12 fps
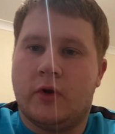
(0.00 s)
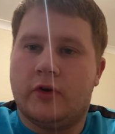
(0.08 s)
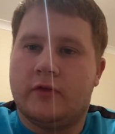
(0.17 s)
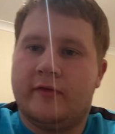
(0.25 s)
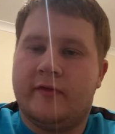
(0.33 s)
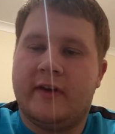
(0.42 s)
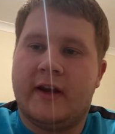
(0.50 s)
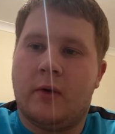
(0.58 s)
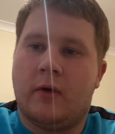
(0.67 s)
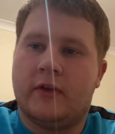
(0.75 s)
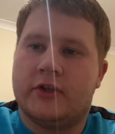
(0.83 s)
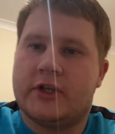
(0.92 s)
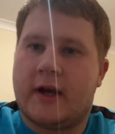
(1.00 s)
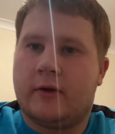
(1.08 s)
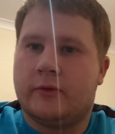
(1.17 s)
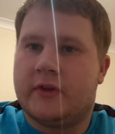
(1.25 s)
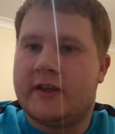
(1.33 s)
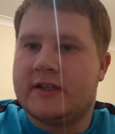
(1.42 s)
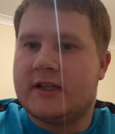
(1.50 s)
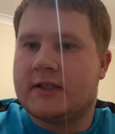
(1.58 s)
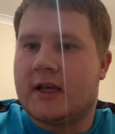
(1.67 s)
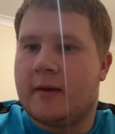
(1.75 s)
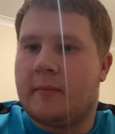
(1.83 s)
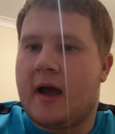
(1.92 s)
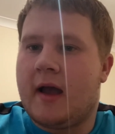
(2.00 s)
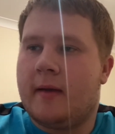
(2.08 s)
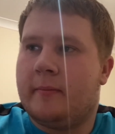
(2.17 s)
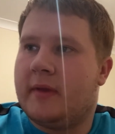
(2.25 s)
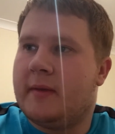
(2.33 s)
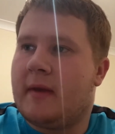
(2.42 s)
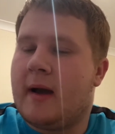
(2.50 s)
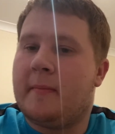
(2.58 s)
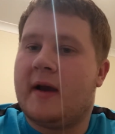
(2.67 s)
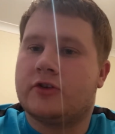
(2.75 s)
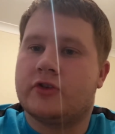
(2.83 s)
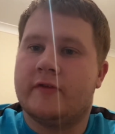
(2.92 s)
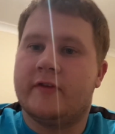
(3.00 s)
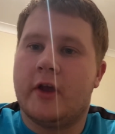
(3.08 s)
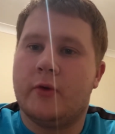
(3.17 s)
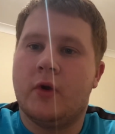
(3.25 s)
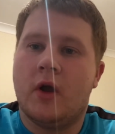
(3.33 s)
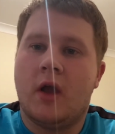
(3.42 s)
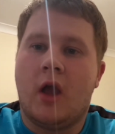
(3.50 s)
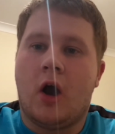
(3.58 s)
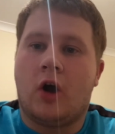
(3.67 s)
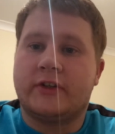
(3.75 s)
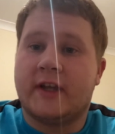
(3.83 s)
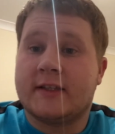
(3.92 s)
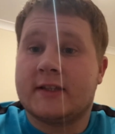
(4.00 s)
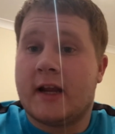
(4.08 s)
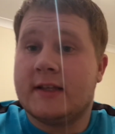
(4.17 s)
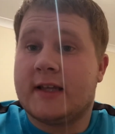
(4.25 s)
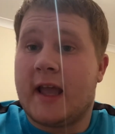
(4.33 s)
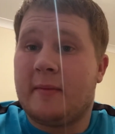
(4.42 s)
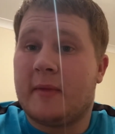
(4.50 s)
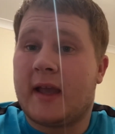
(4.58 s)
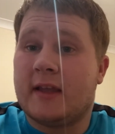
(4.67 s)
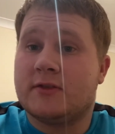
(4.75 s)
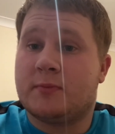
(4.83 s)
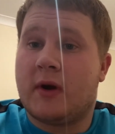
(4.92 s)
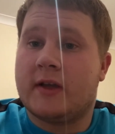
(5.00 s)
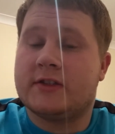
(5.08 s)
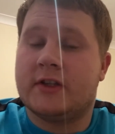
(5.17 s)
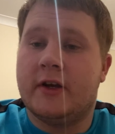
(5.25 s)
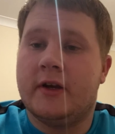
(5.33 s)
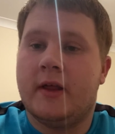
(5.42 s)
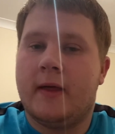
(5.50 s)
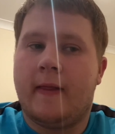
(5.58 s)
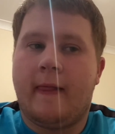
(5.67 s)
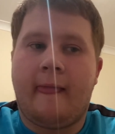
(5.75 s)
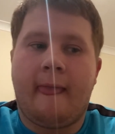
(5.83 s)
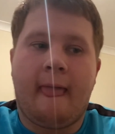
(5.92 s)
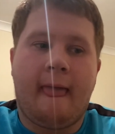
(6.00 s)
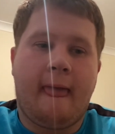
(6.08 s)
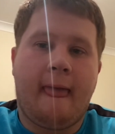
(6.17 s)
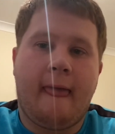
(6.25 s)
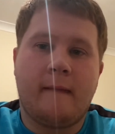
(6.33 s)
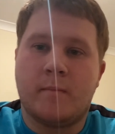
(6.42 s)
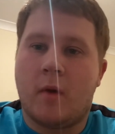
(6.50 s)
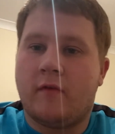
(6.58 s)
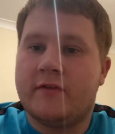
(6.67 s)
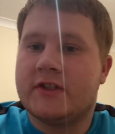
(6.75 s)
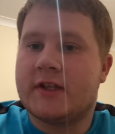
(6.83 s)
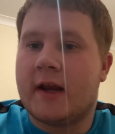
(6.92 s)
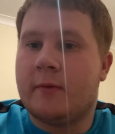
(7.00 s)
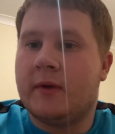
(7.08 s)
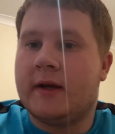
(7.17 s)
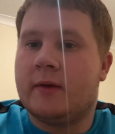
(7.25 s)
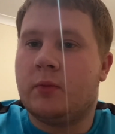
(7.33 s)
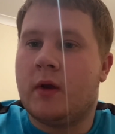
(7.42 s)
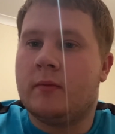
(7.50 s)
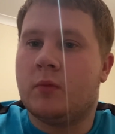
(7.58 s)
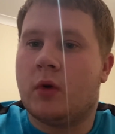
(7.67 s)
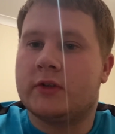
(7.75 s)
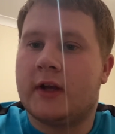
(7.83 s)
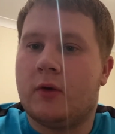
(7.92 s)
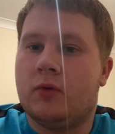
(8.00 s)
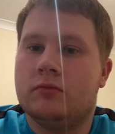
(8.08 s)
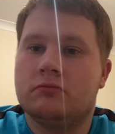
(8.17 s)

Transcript: another video on the channel. This is going to be my match review on yesterday's game against Preston. Obviously, we did win 1-0.